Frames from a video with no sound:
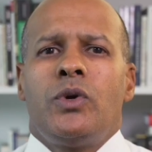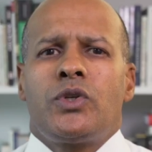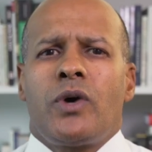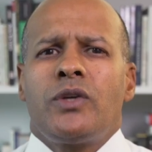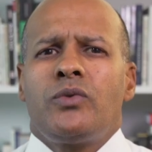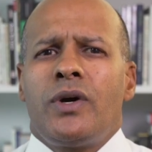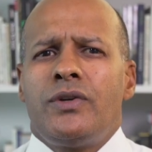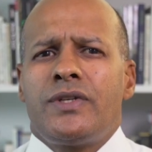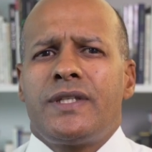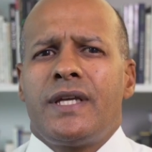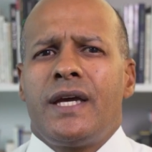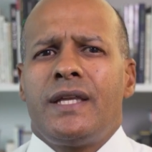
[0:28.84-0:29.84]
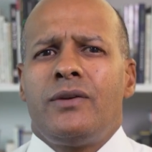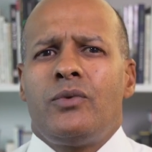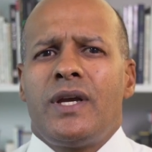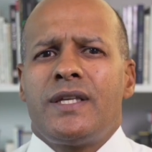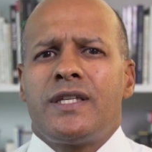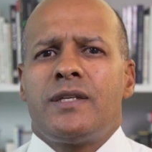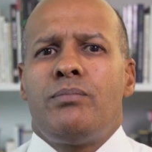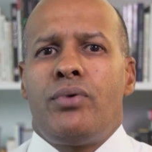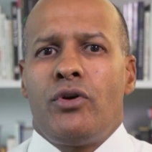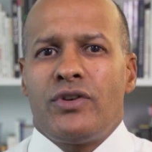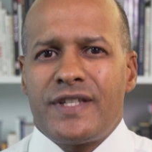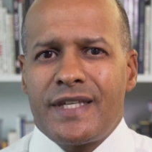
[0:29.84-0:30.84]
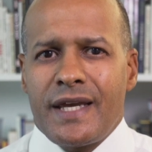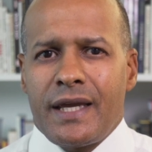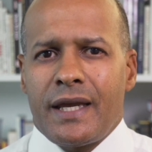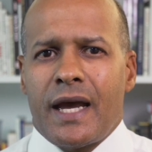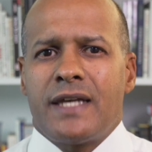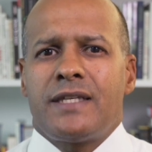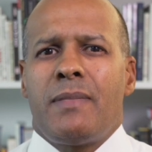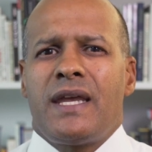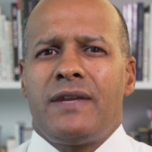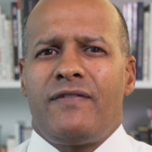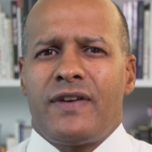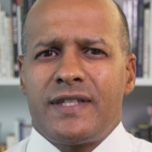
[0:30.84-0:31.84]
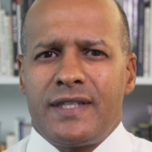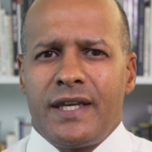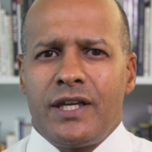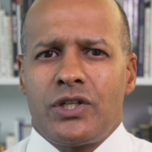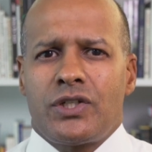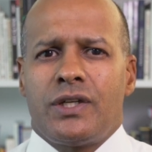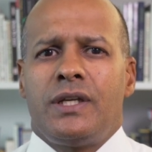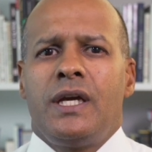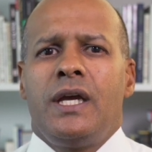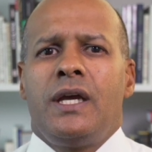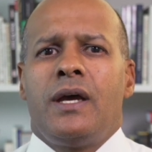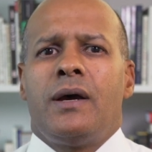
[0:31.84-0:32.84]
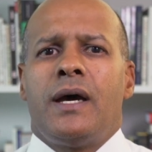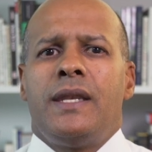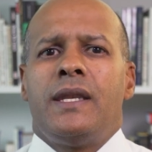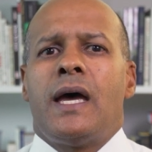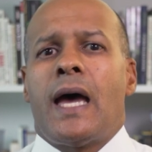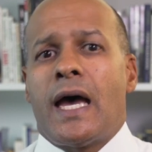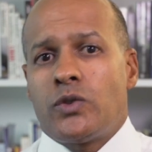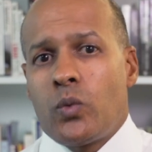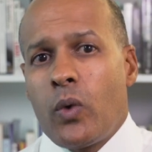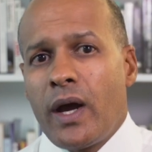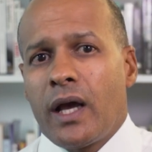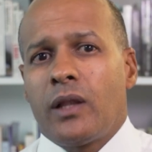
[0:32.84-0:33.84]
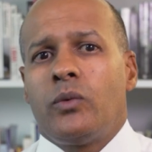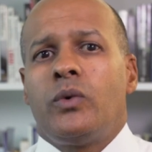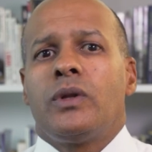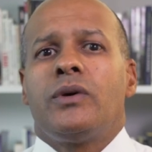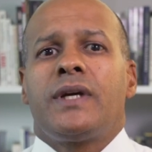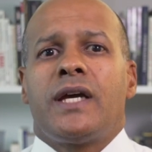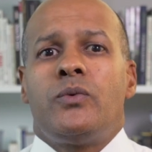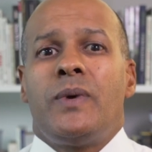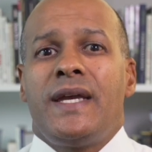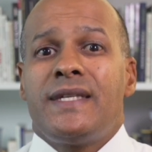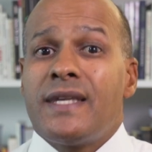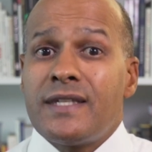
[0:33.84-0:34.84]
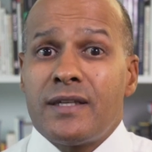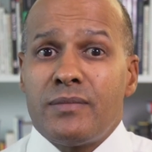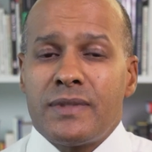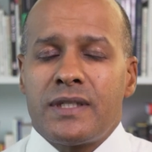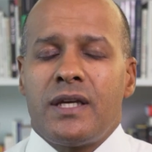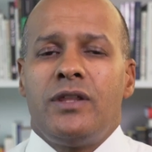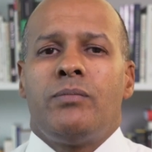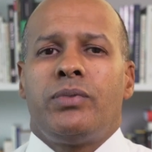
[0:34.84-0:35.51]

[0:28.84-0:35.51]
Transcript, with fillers: We try to understand racism per se as a manifestation and as well we look at racisms in the